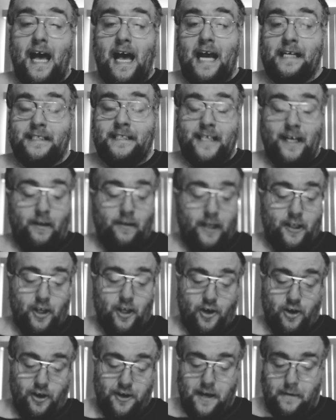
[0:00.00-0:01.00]
I sound like
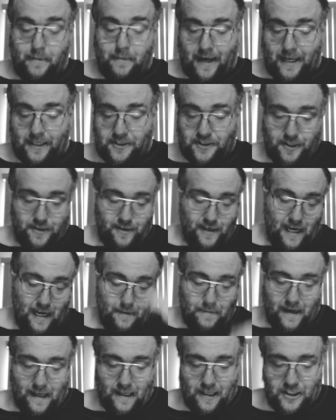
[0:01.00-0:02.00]
the Cookie Monster. I
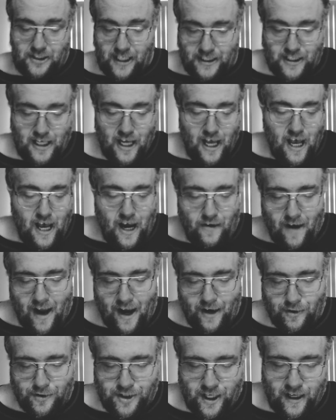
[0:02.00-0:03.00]
apologize.
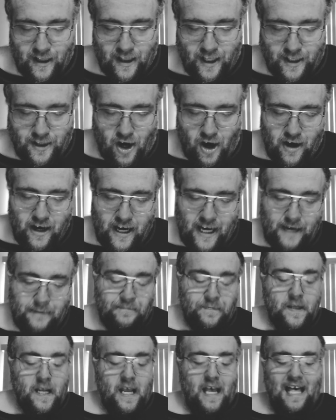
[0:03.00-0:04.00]
Rocco DeLarnardi
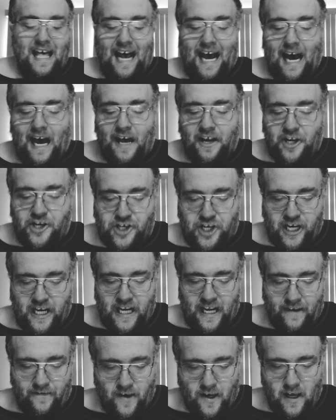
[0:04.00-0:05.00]
out of
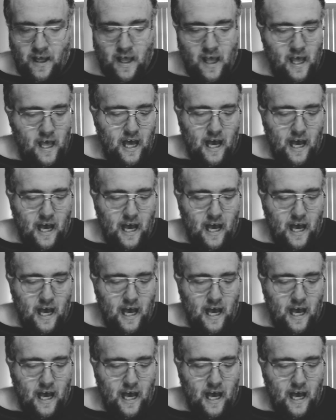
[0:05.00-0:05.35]
Geneva.